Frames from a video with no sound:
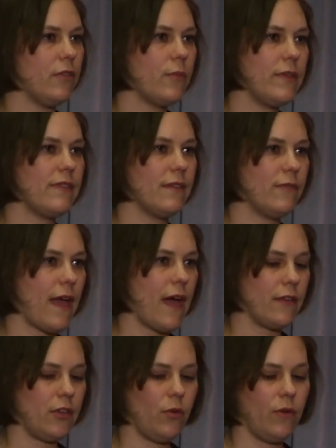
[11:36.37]
business
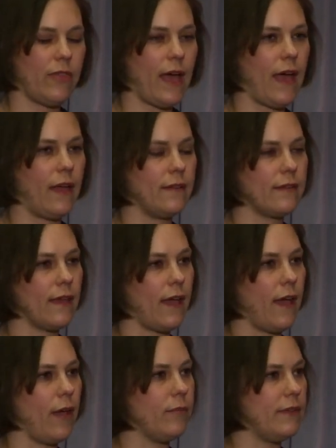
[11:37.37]
value of
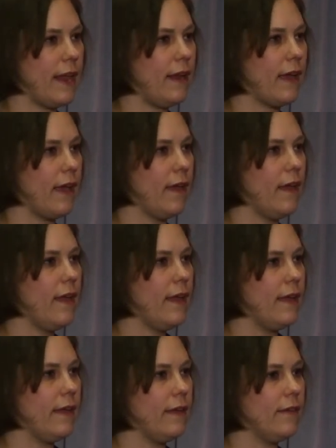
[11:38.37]
that data
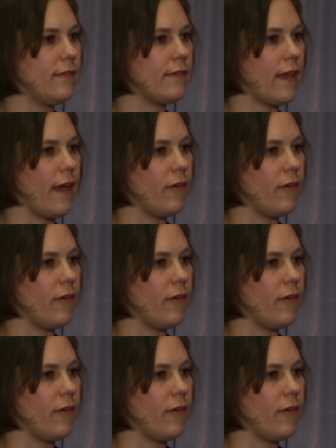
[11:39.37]
is